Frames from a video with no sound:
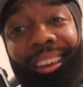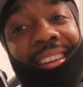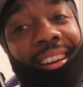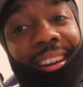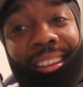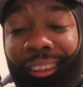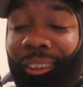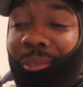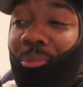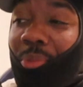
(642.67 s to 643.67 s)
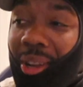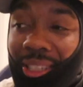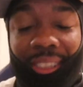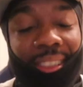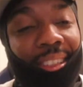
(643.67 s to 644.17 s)
I like my
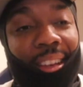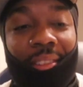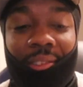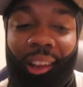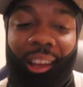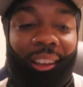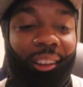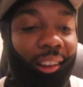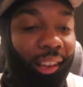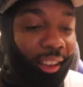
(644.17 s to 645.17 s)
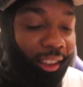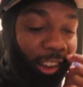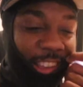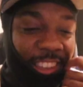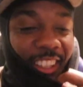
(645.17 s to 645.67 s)
shit to have like a
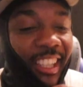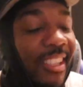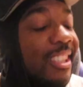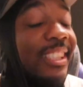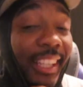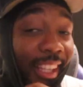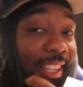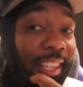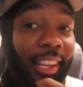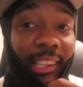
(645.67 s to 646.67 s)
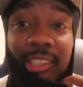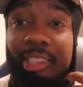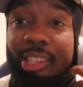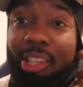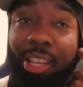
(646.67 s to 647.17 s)
oniony chicken taste. You know
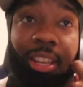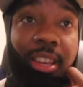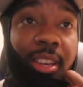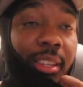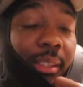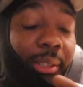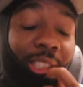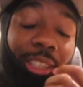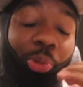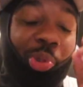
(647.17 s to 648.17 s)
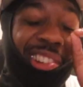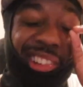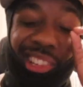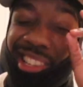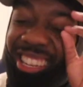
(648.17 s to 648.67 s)
what I'm saying? With a
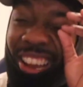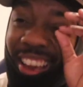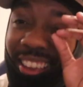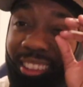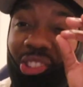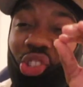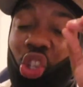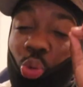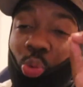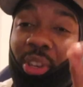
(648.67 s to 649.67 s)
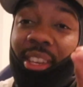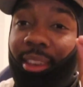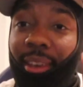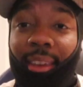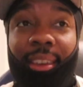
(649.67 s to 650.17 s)
slight sweet
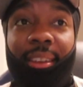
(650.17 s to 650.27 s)
hint.